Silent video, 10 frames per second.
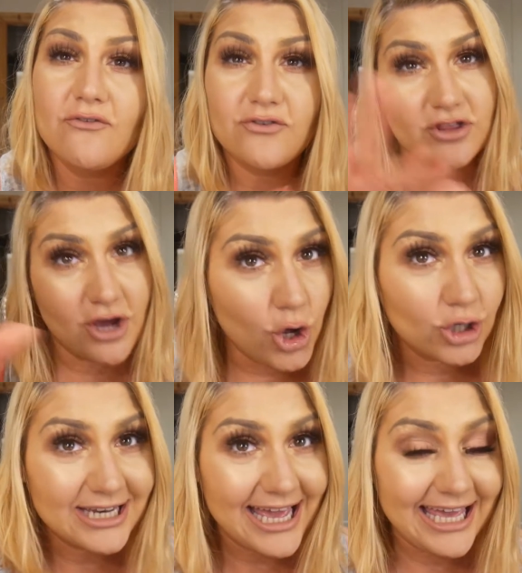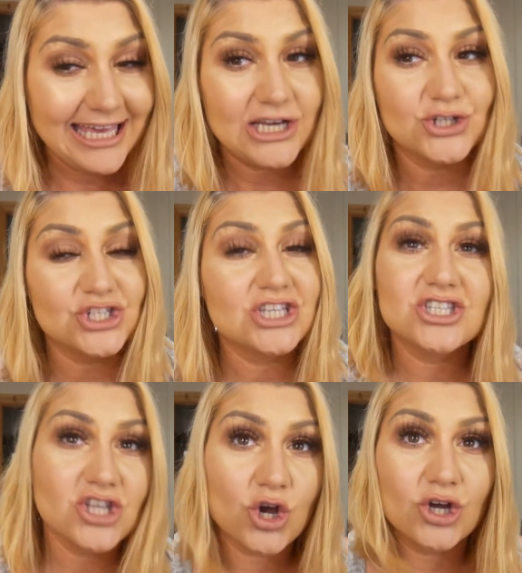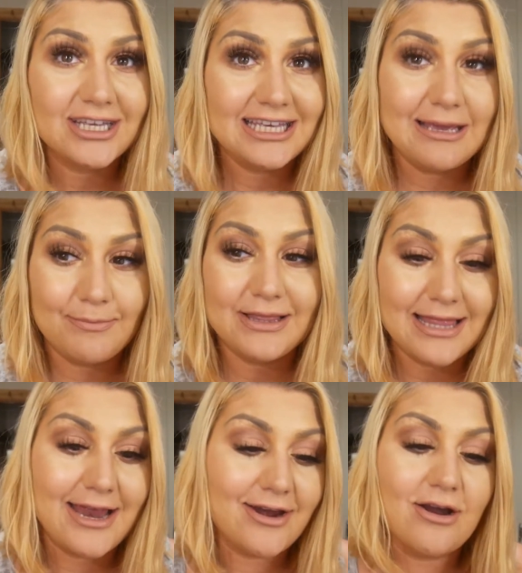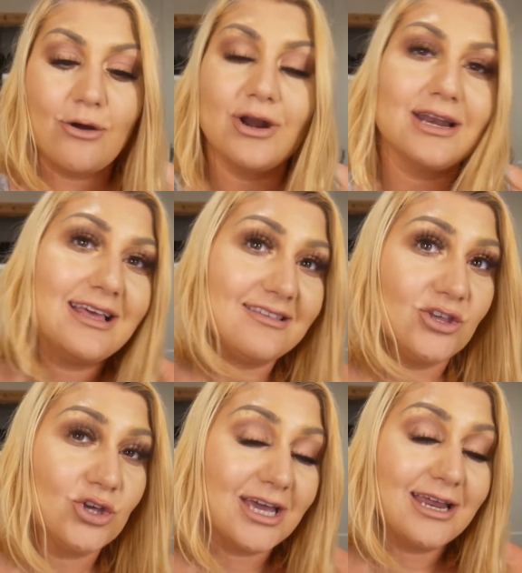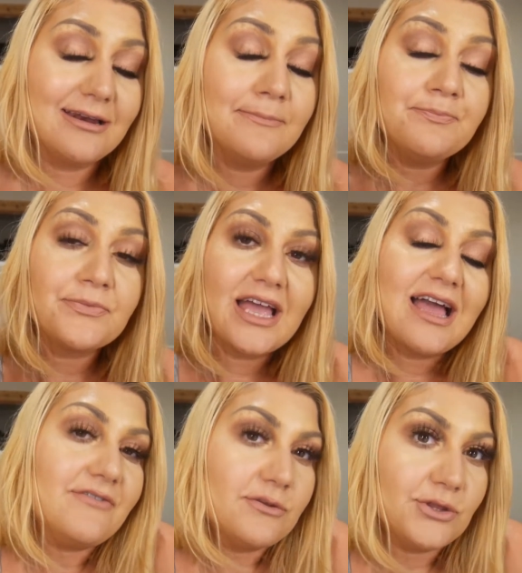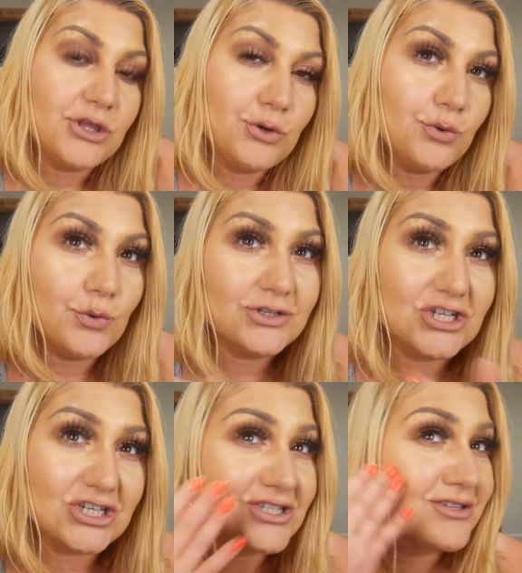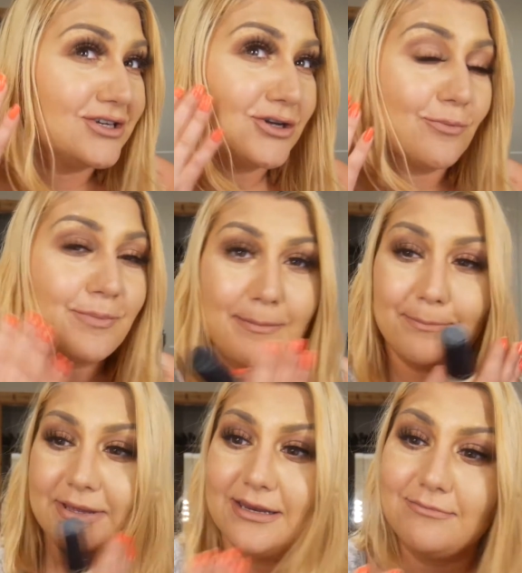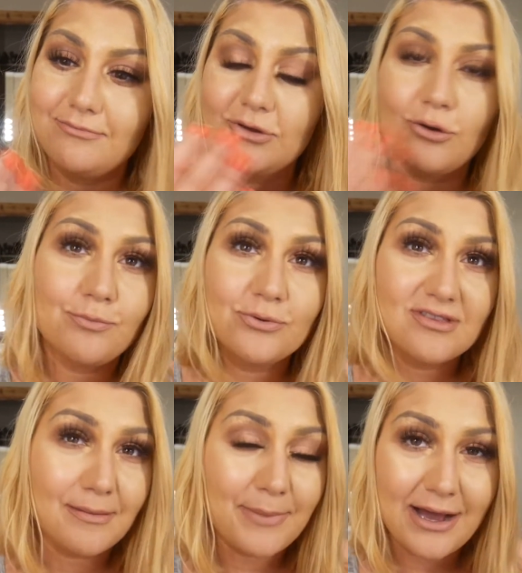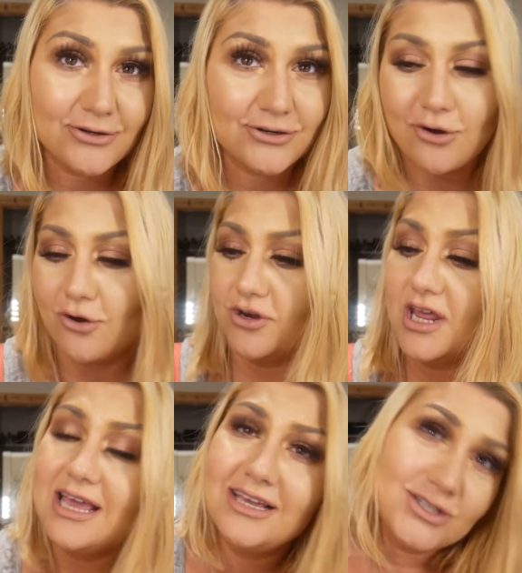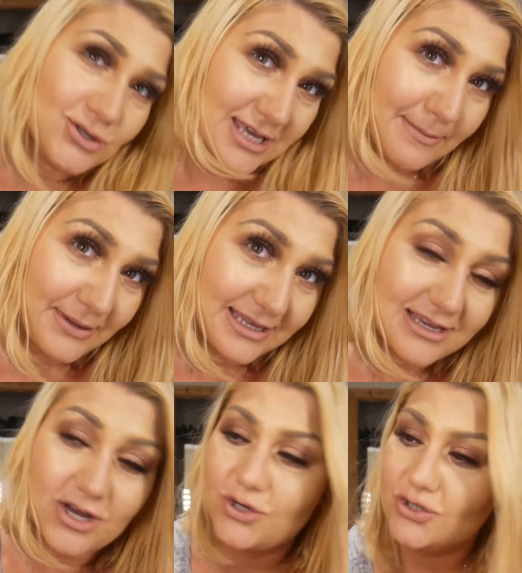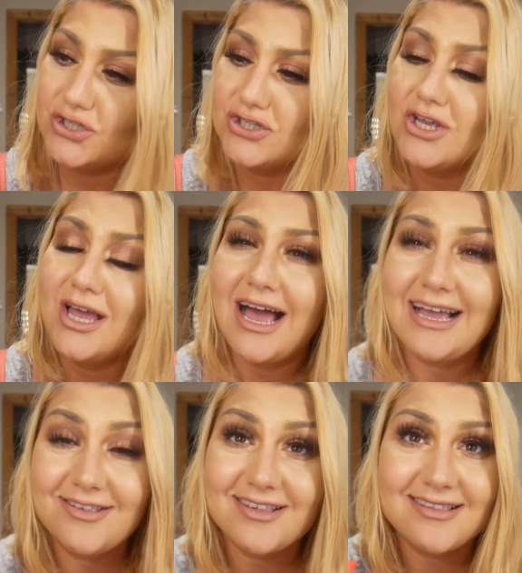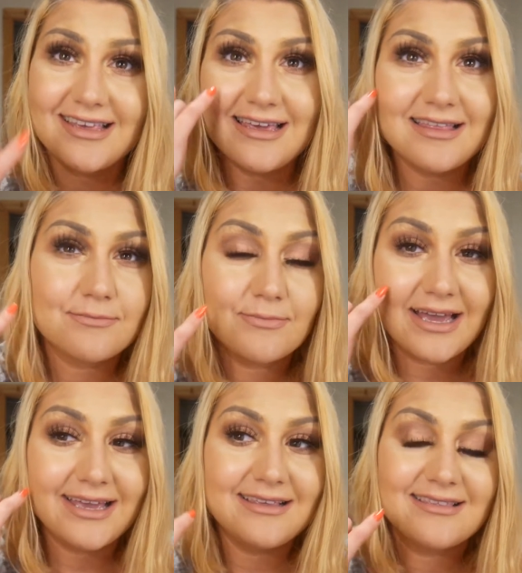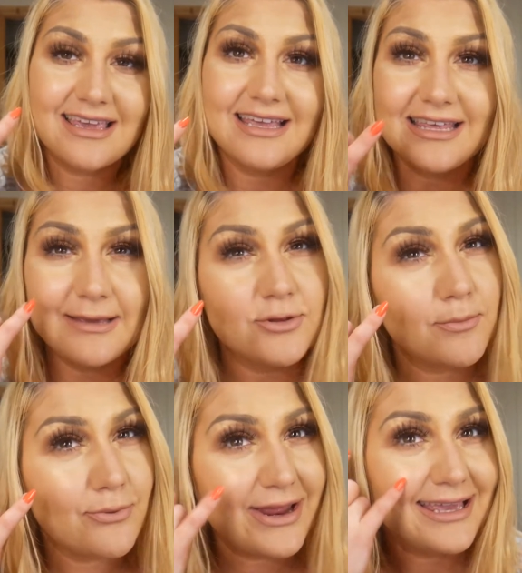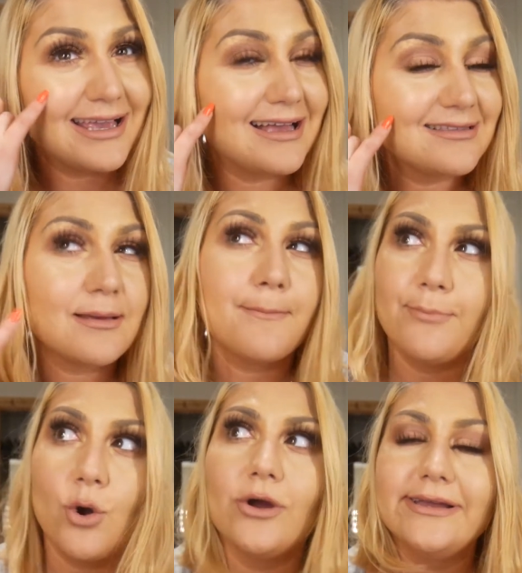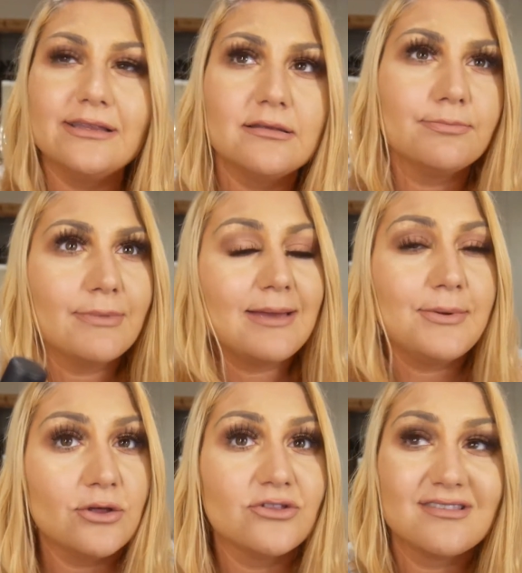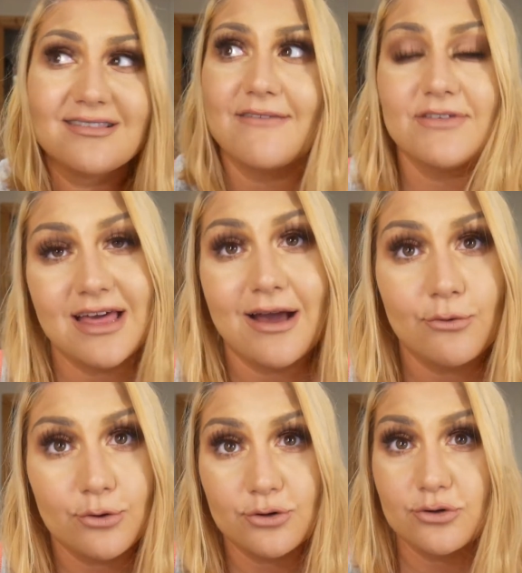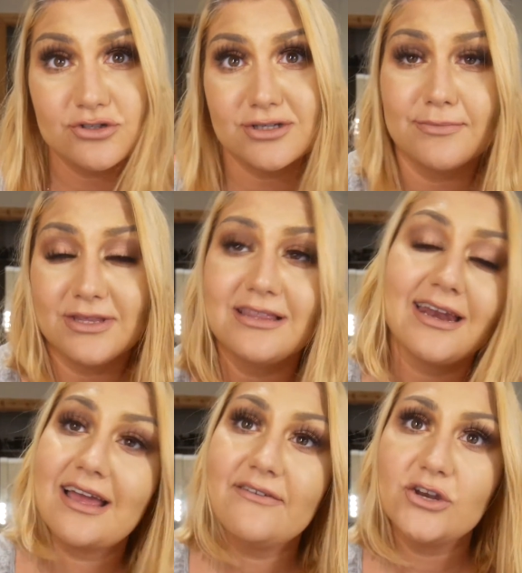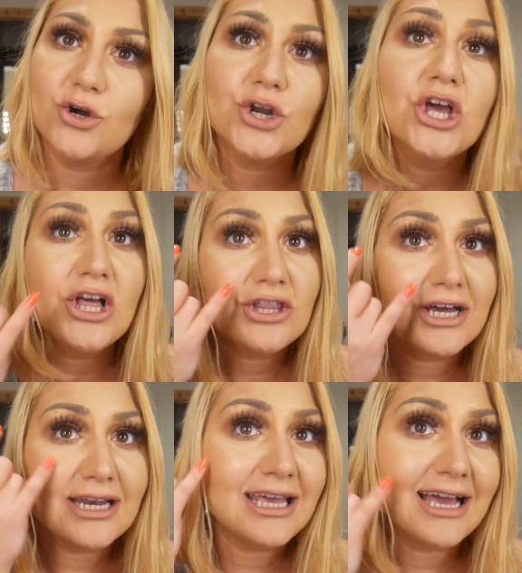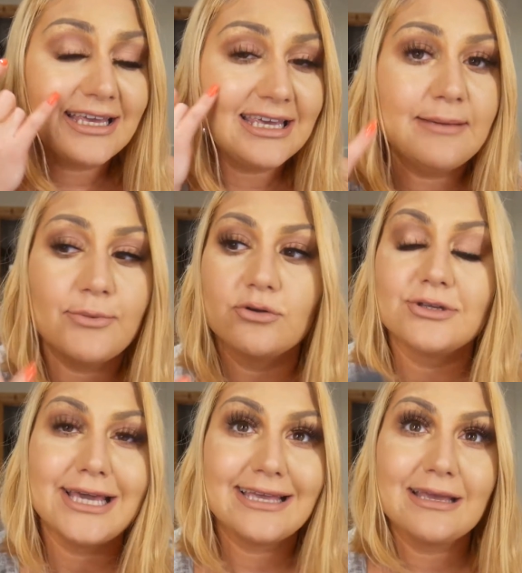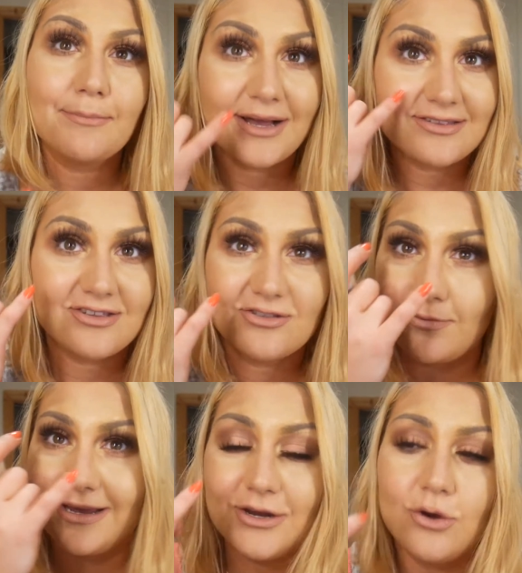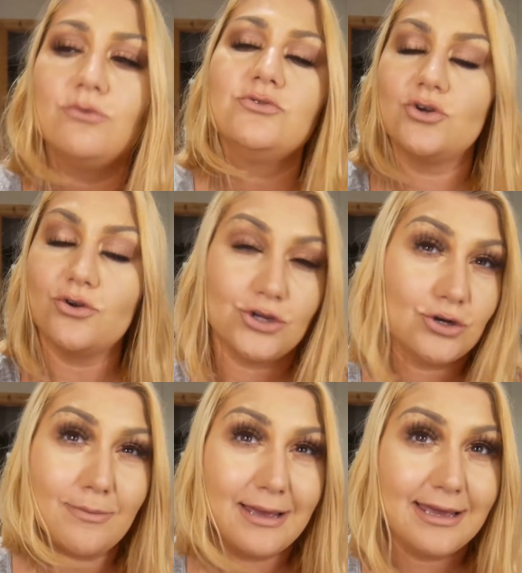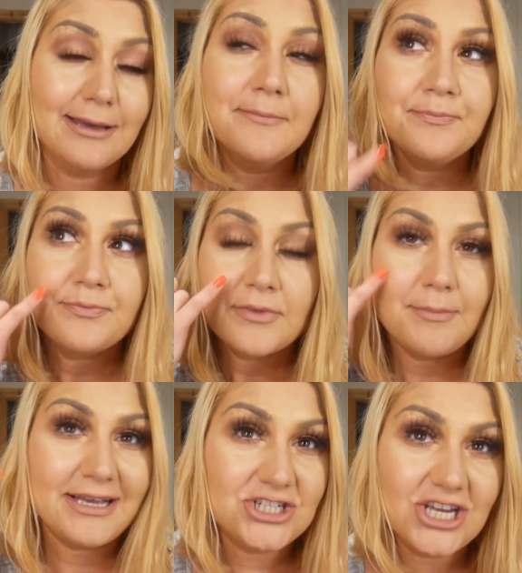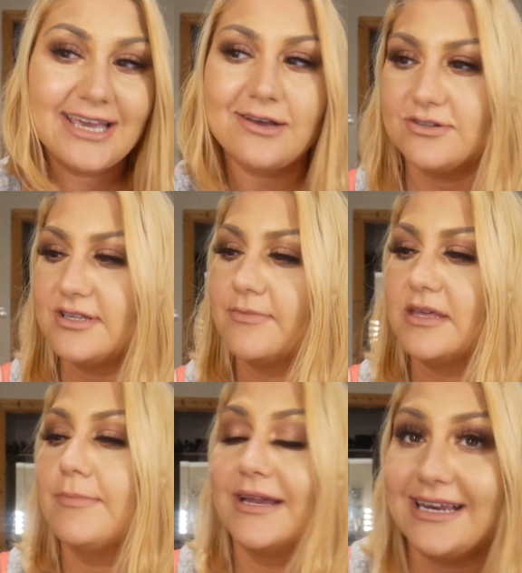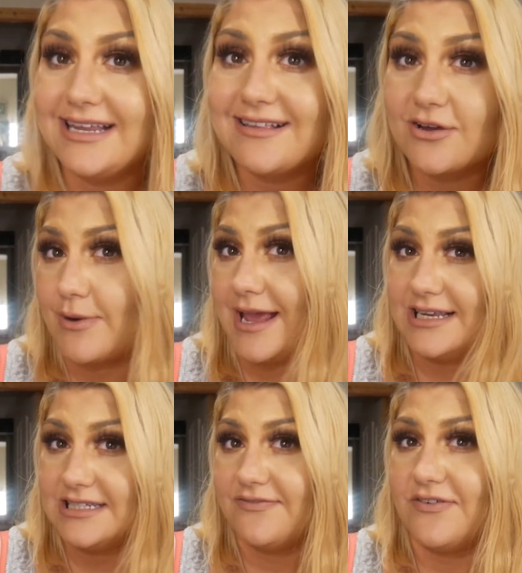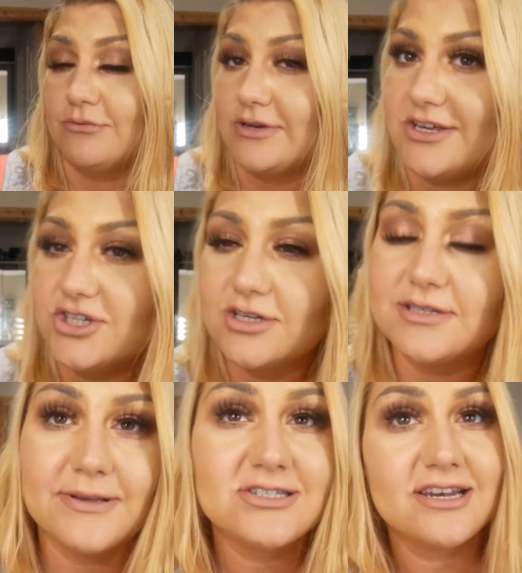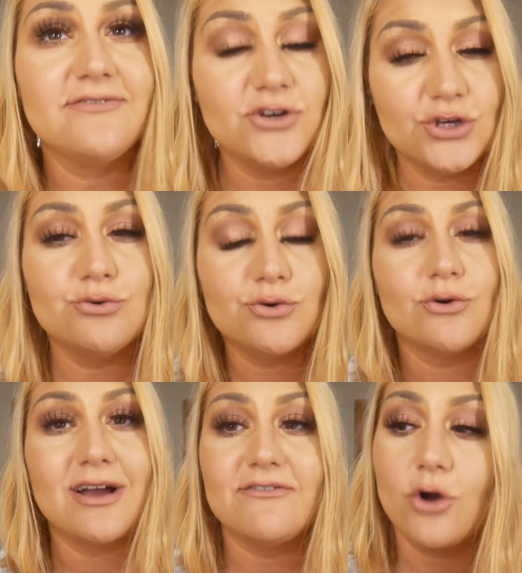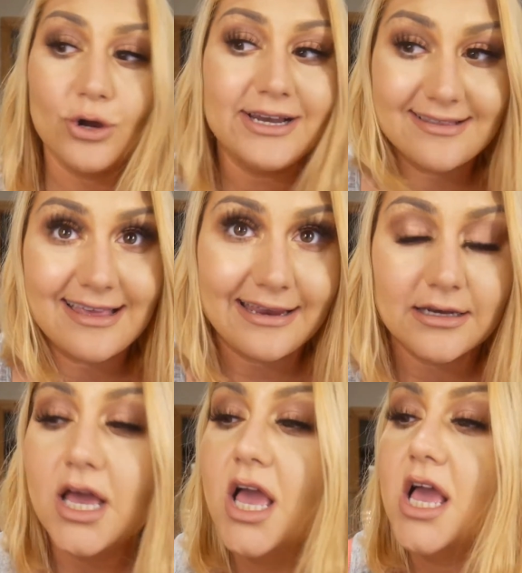for the whole day because it's not gonna keep it there, or unless you can have it with you and just, you know, pump it or put some powder on to keep it, because I just see that my skin keeps on breaking at some point, maybe on the 7th hour or something that I have it on, that I keep on getting patches on my nose or, you know, my cheek or something. But it is a great foundation, especially for you who have oily skin.